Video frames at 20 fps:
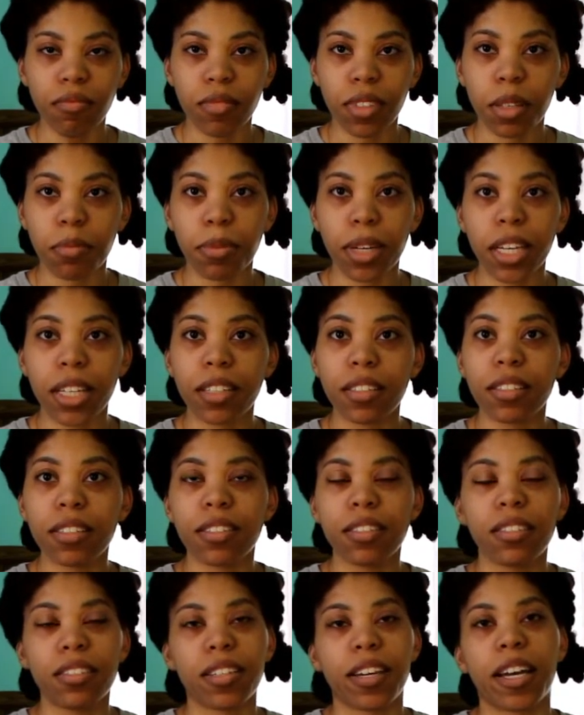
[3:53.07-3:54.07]
my
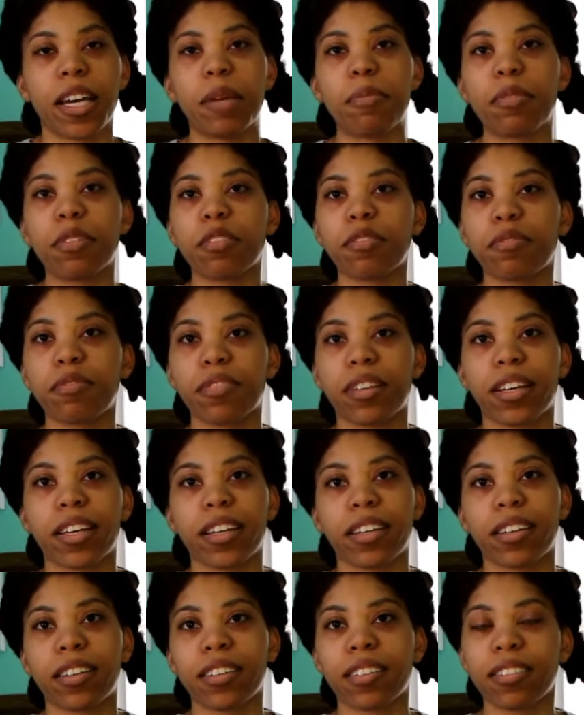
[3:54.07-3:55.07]
time of
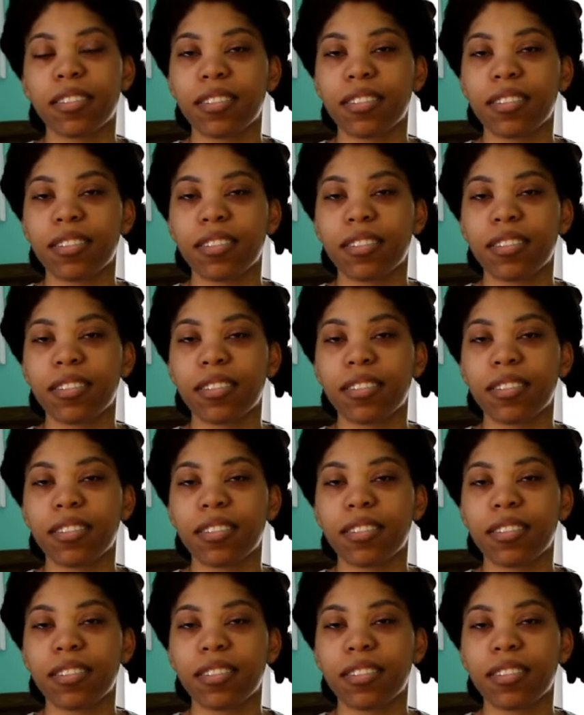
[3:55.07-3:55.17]
like,